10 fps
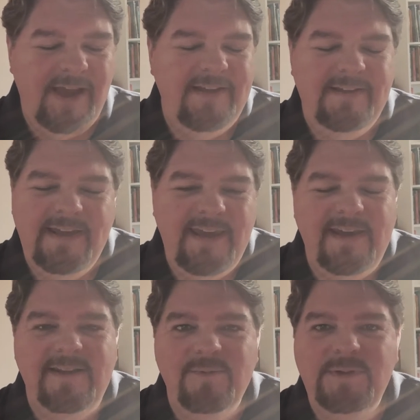
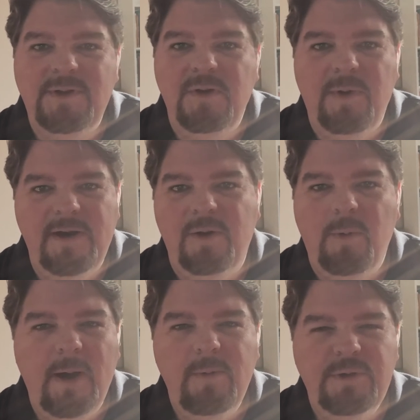again, it was a no-brainer.
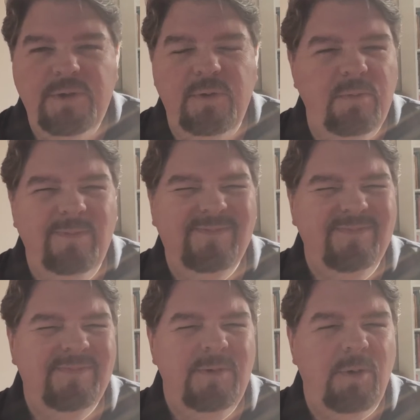Why would you
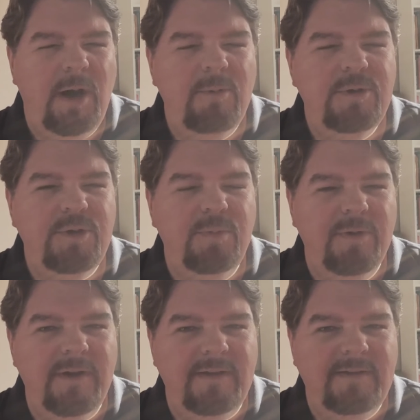
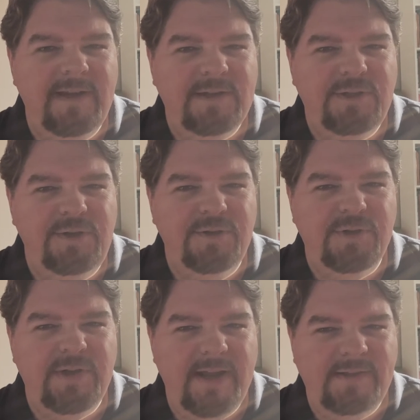put next year's
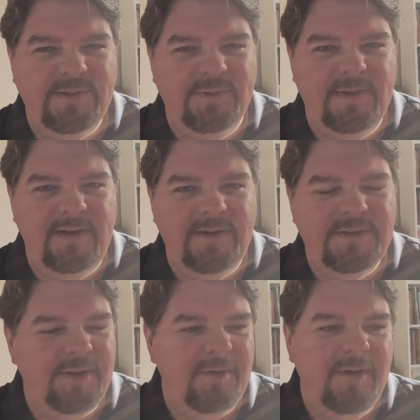dates on there? So